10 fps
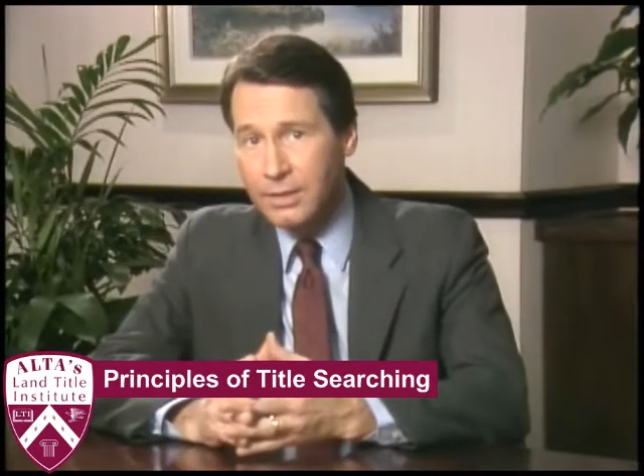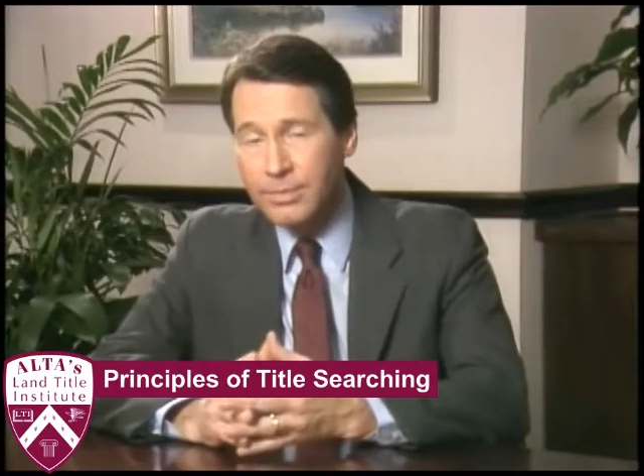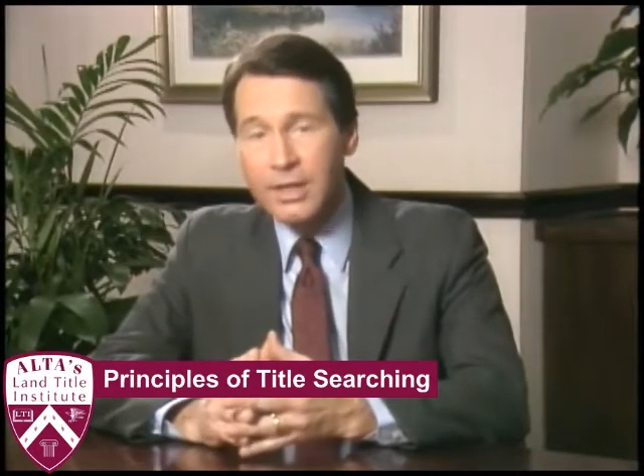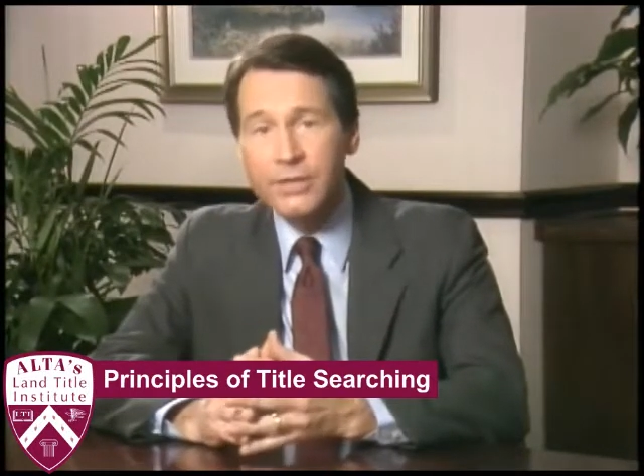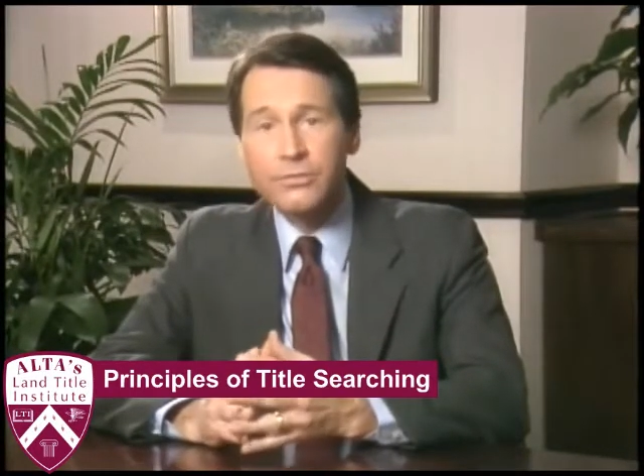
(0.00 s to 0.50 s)

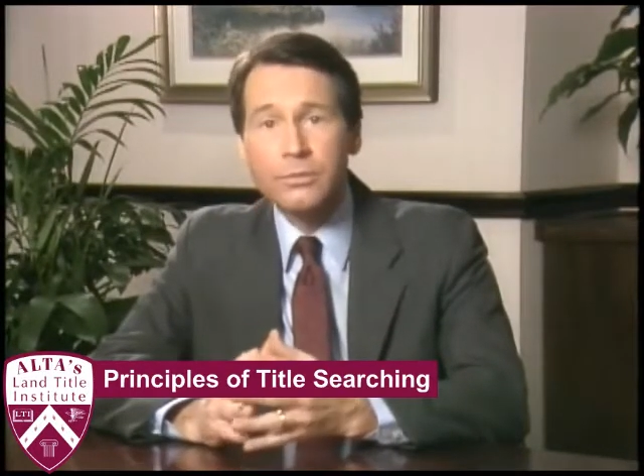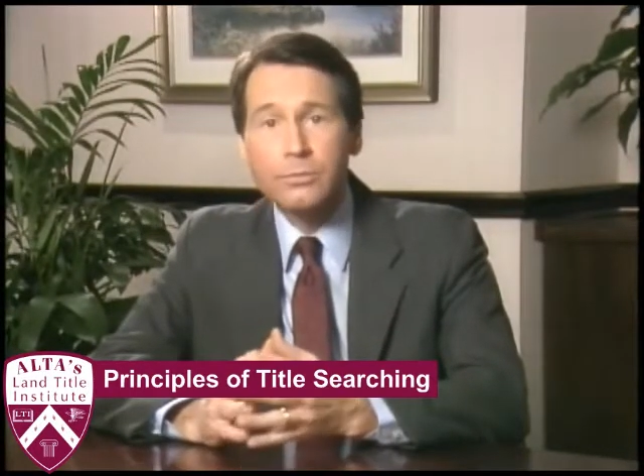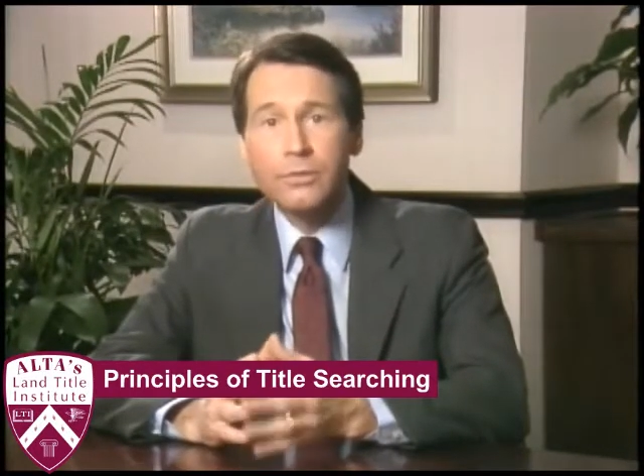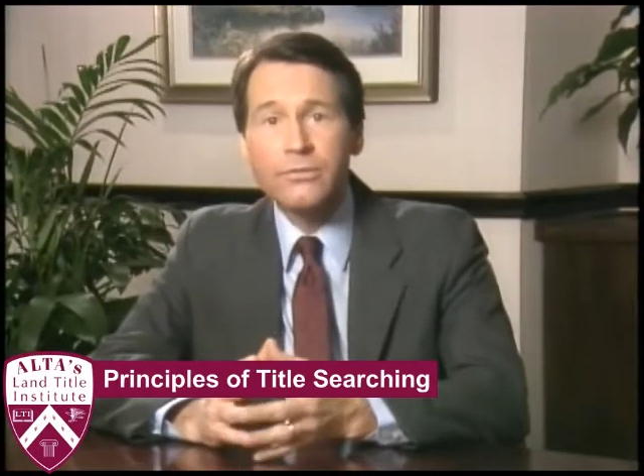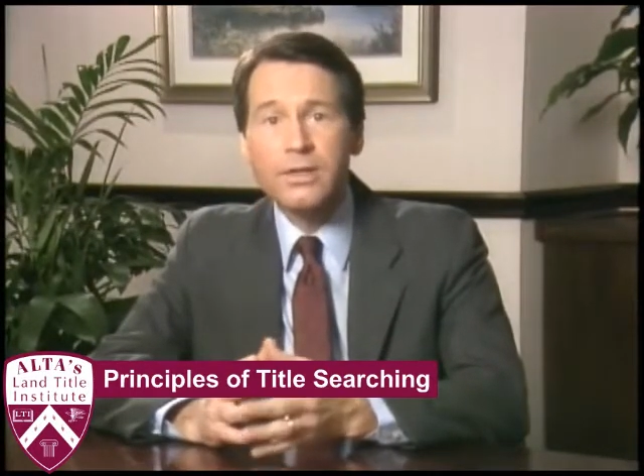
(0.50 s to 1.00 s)
because
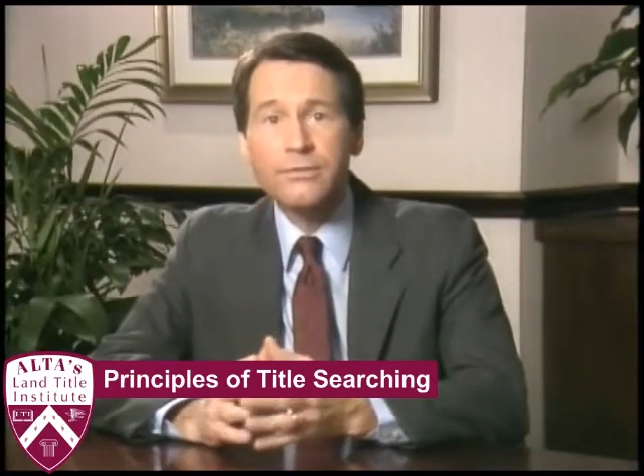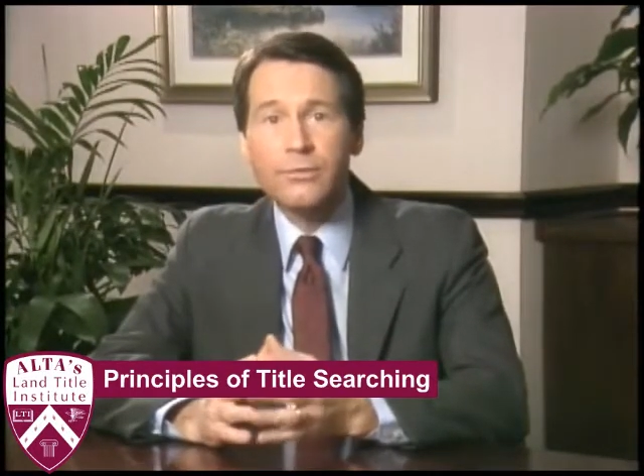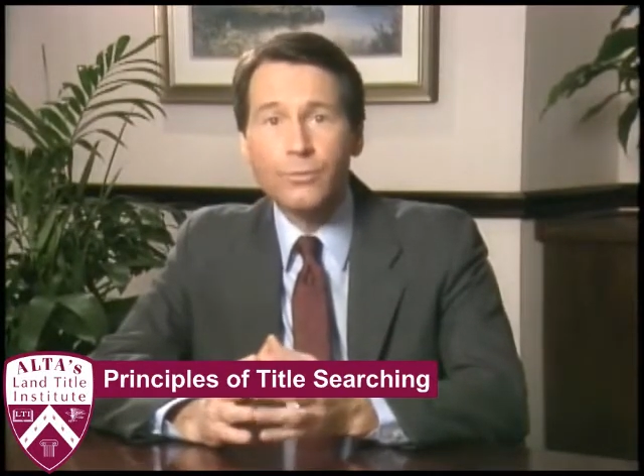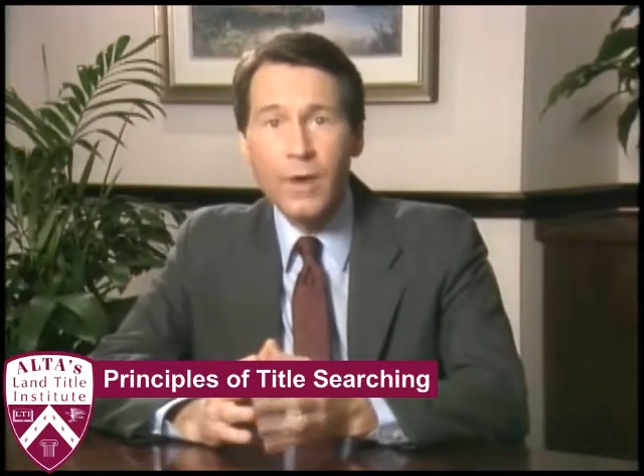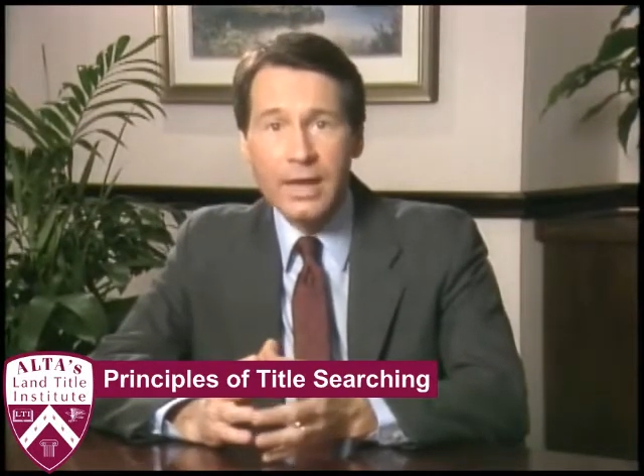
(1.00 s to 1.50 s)
removal of
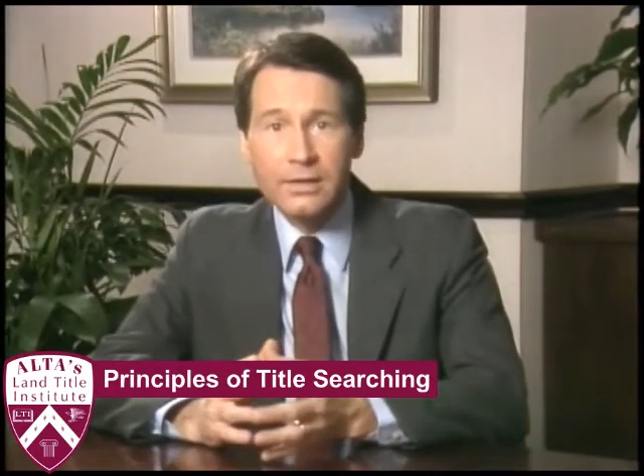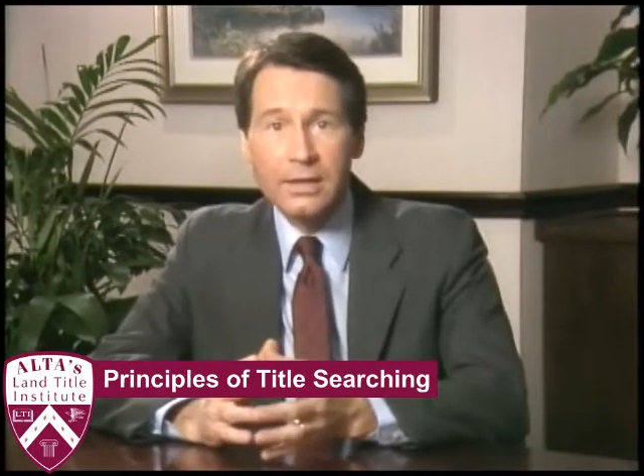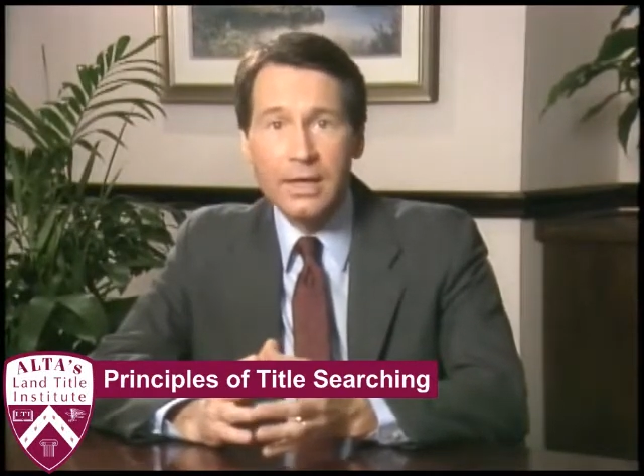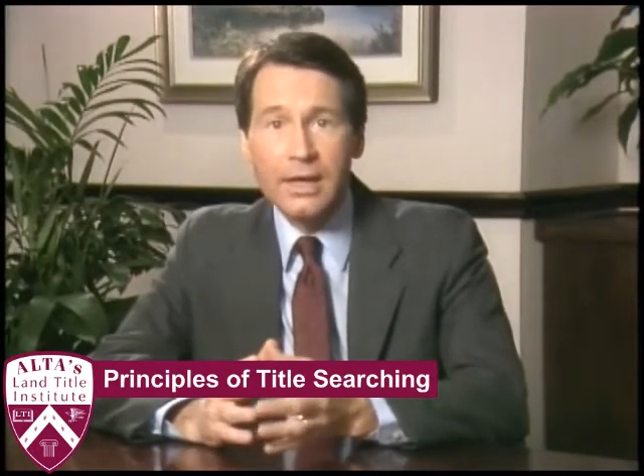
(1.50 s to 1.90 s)
a right